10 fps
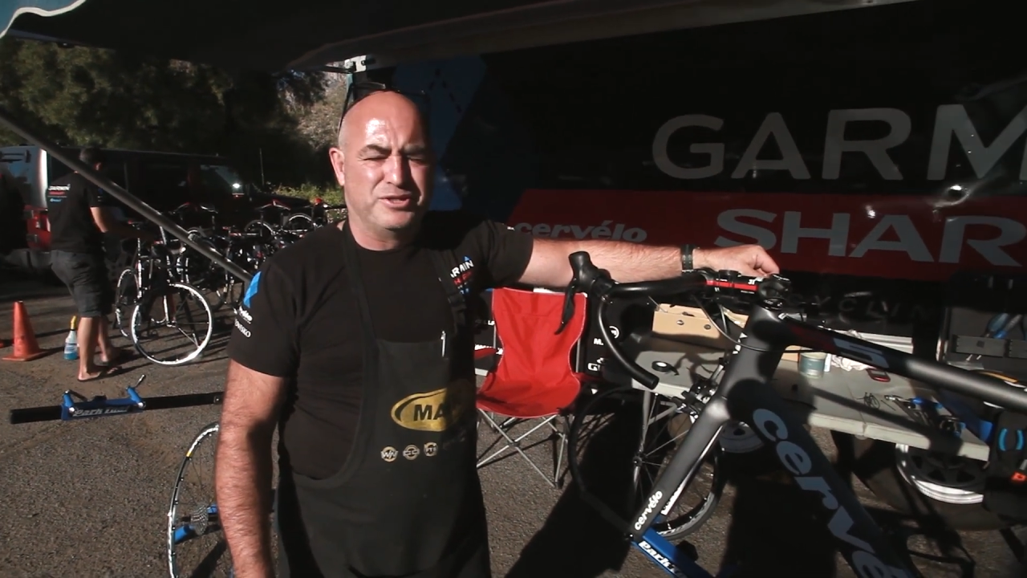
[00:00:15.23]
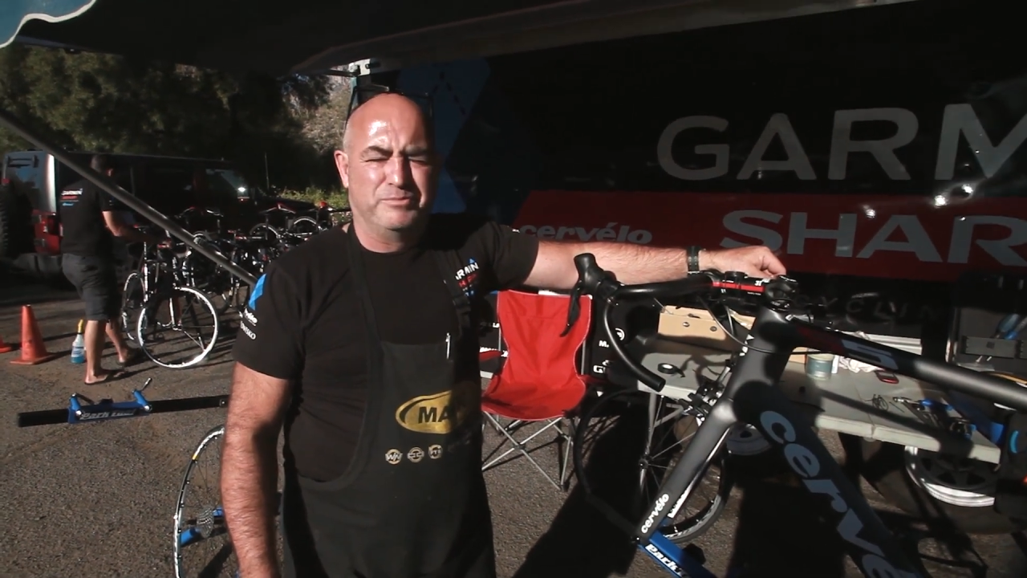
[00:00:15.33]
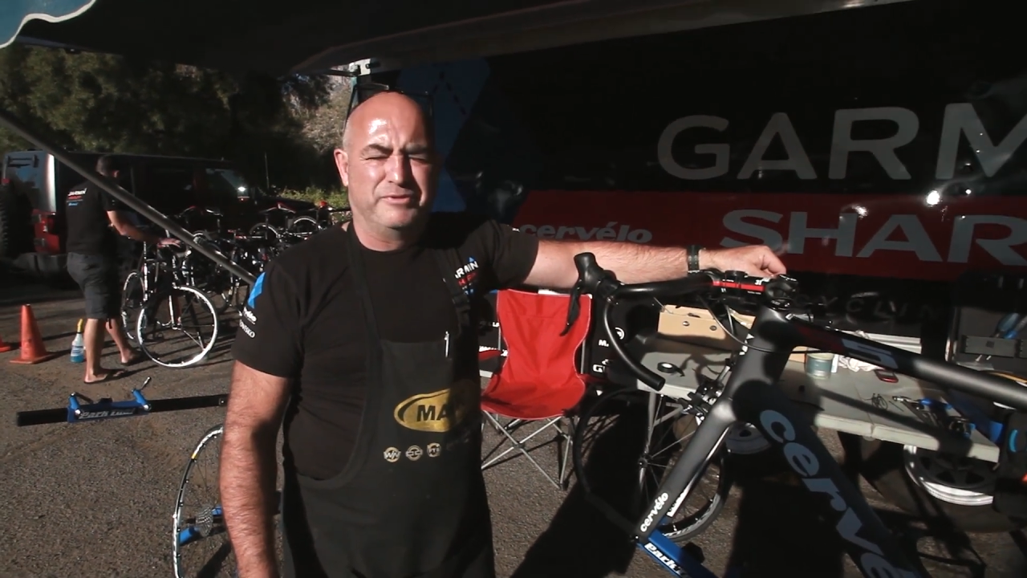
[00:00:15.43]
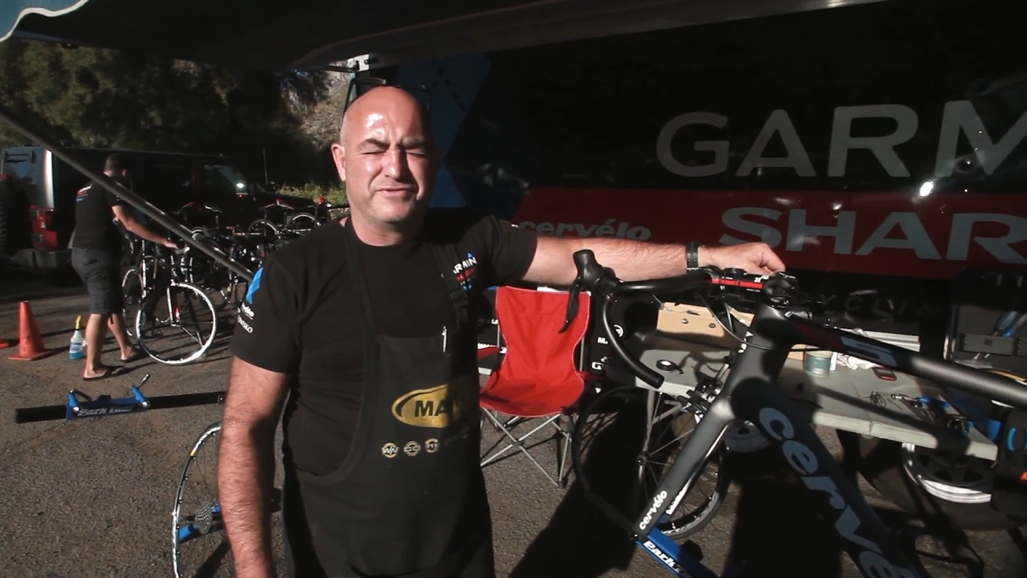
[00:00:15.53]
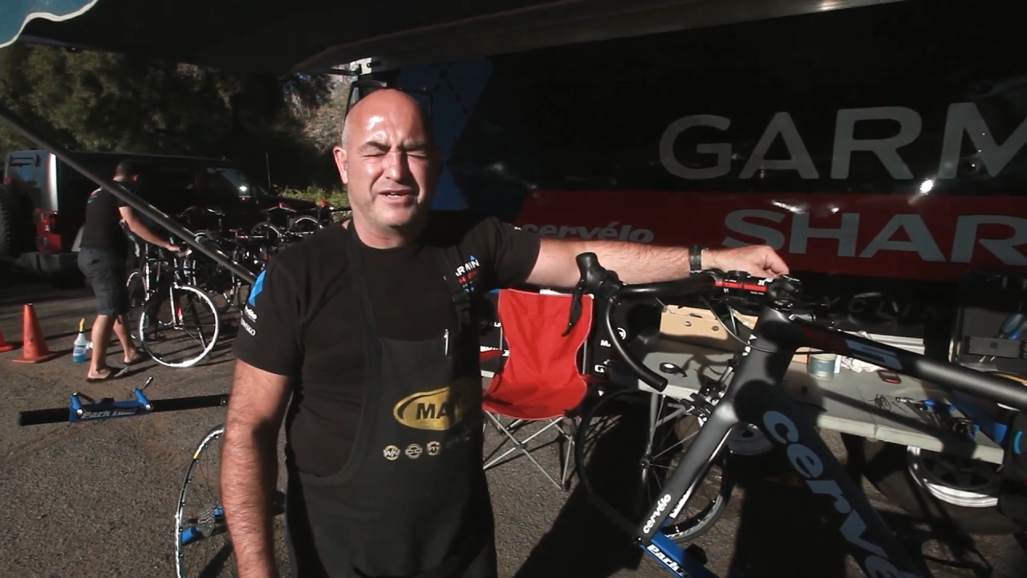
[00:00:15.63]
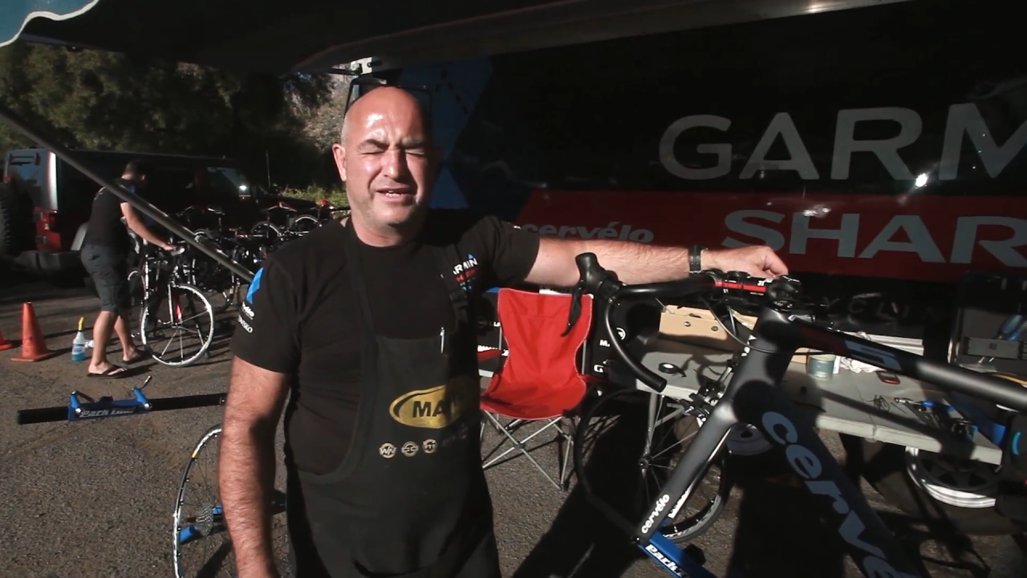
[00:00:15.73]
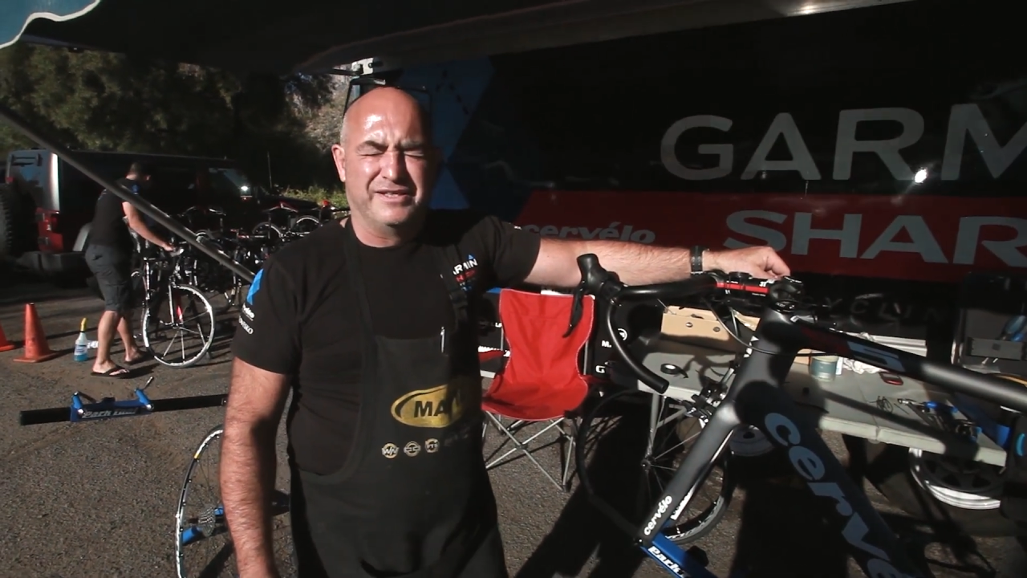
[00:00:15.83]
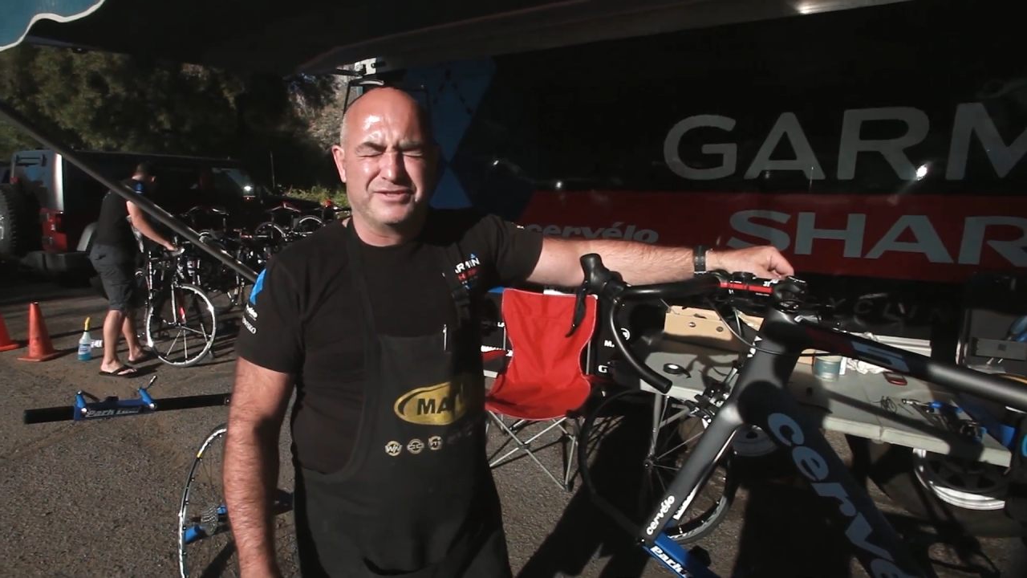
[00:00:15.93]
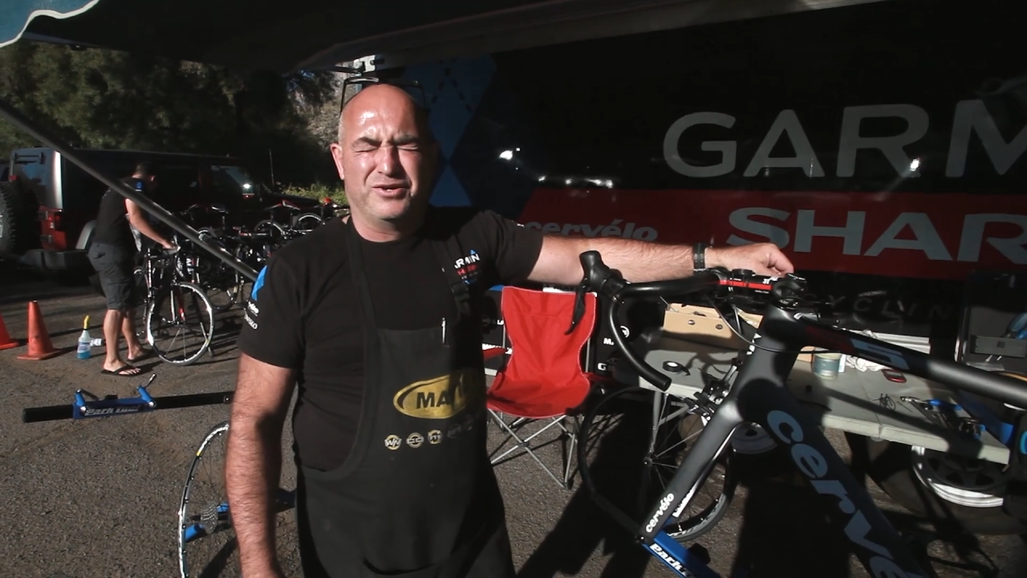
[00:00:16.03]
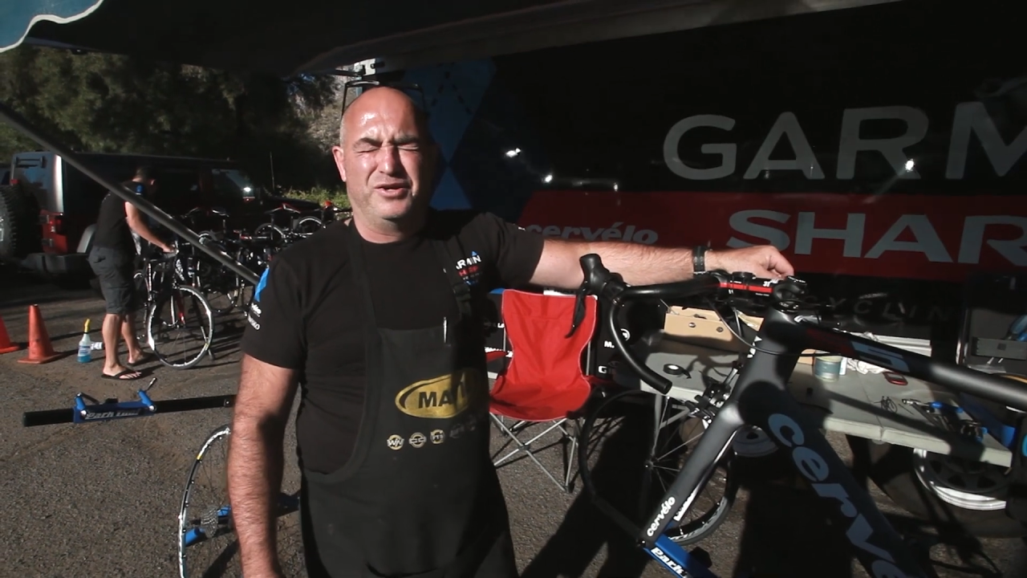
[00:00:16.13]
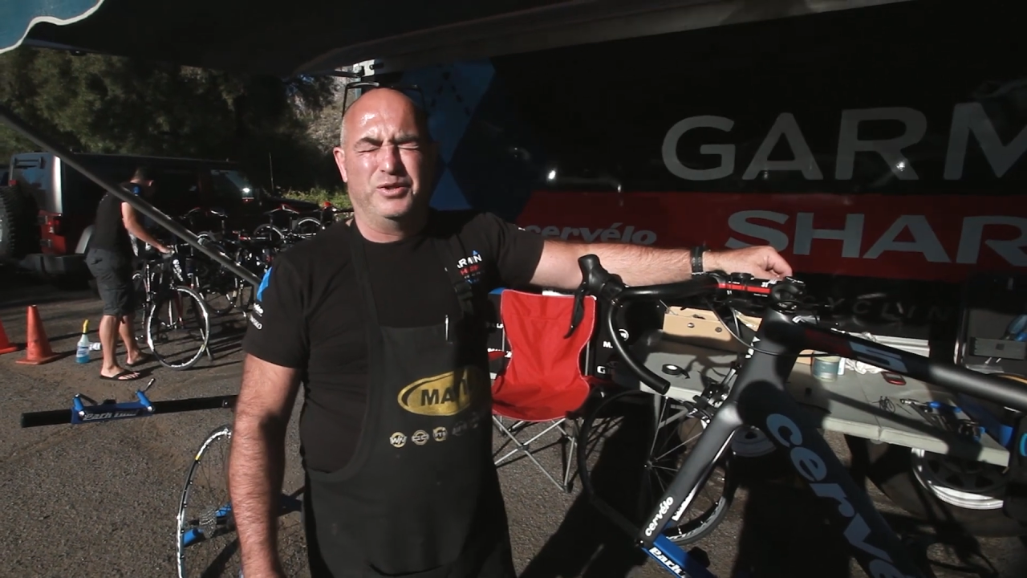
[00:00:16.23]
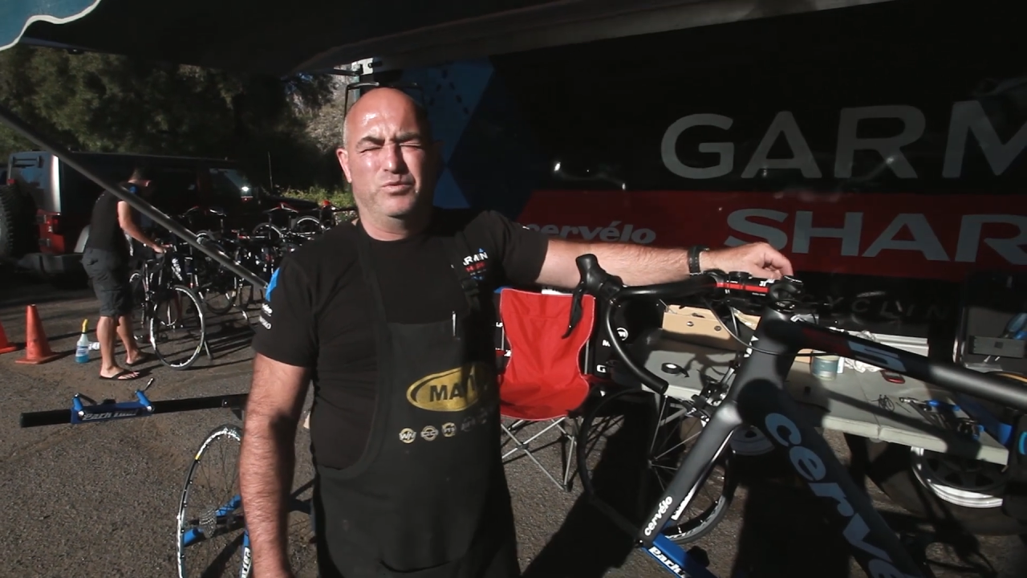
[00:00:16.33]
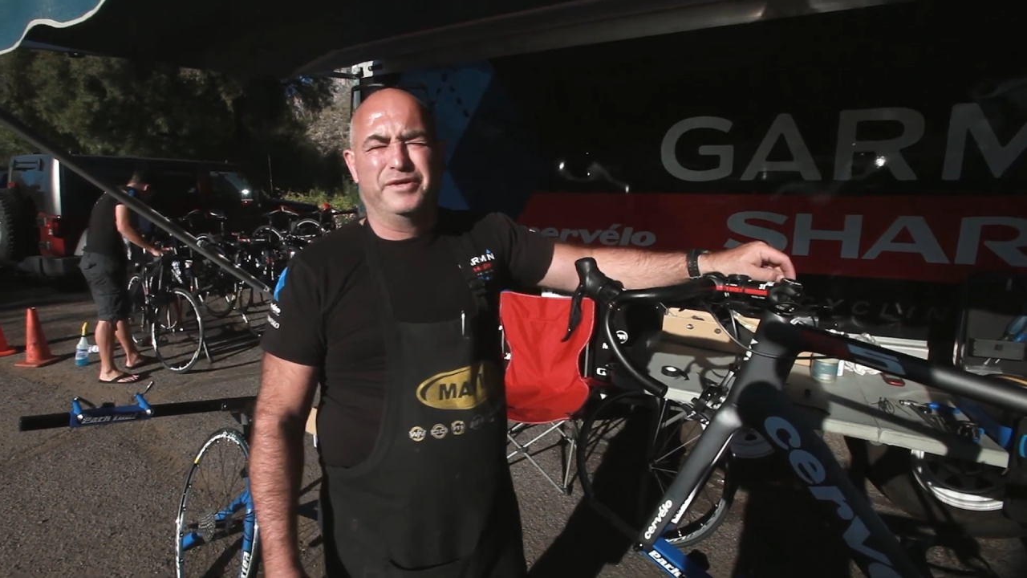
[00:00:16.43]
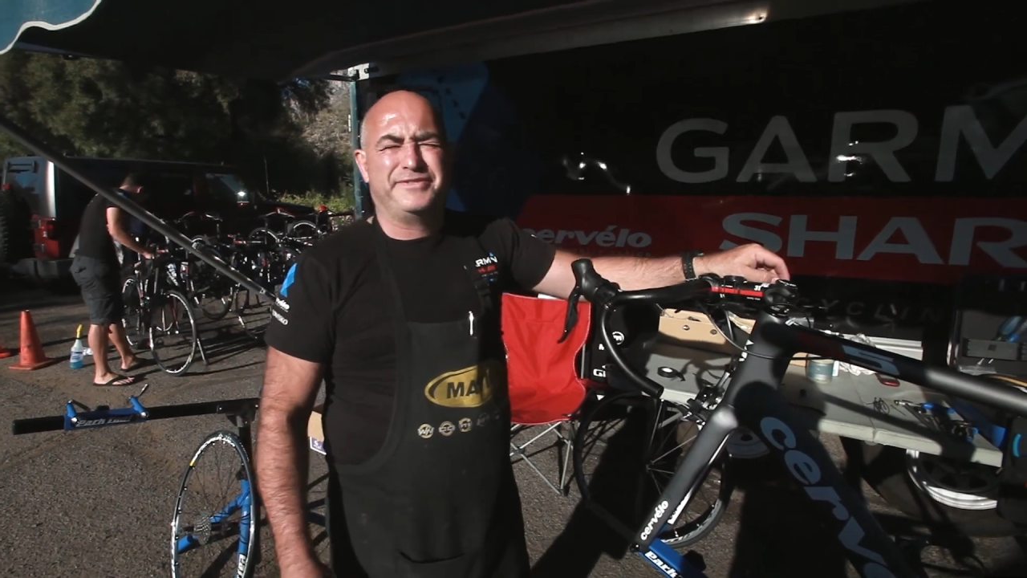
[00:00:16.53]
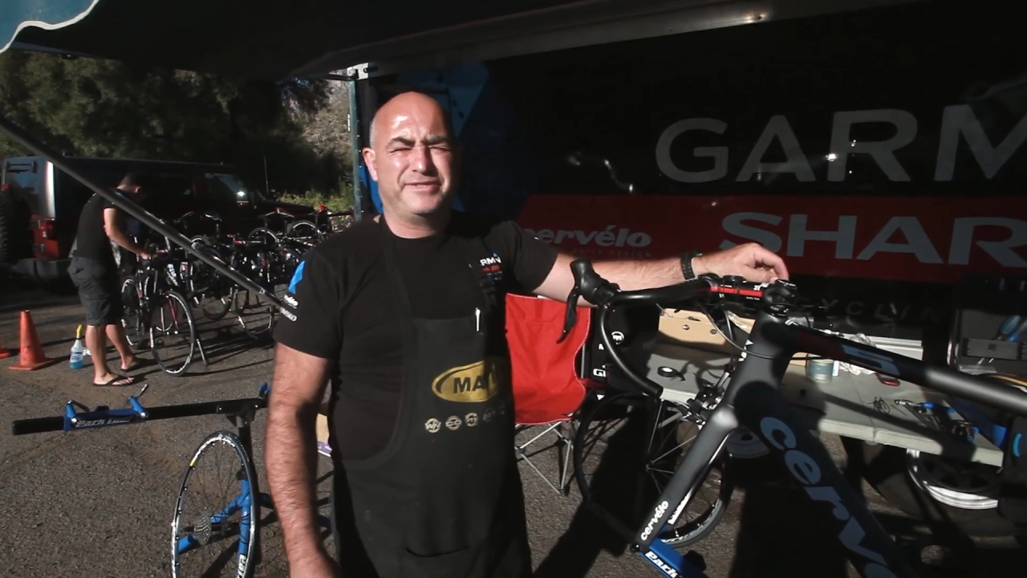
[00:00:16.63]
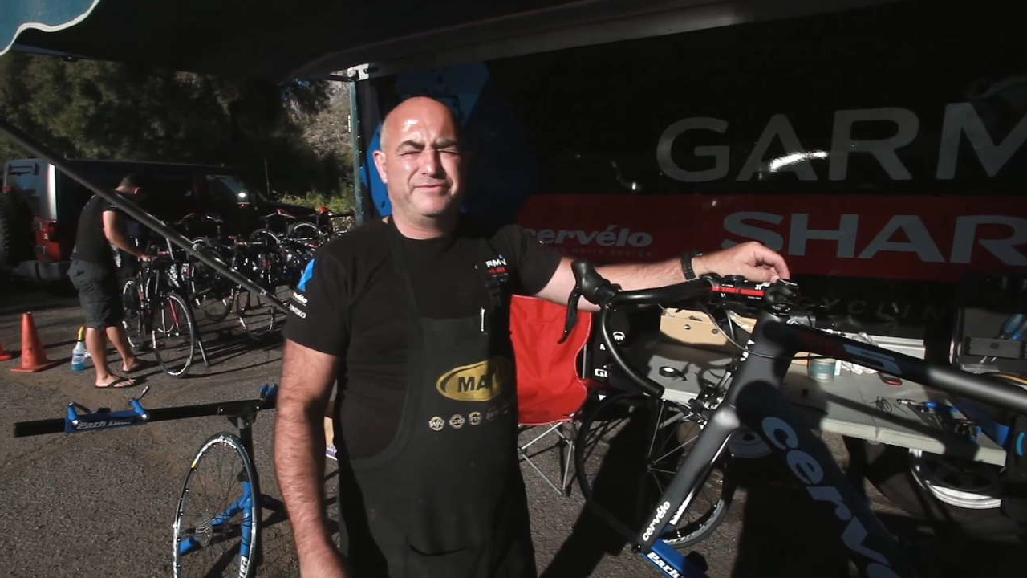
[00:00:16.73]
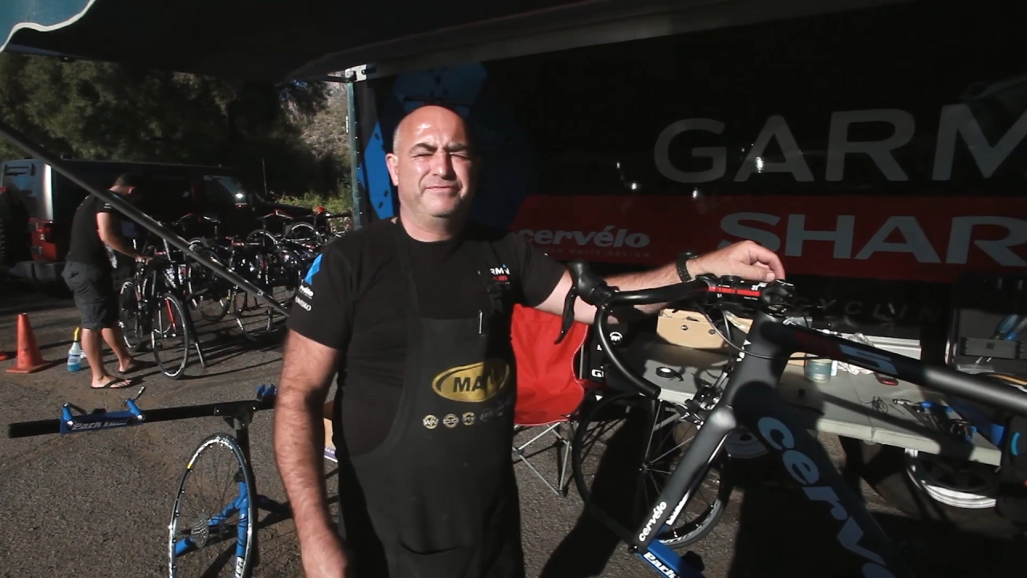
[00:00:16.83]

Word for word: number of cyclists all at once.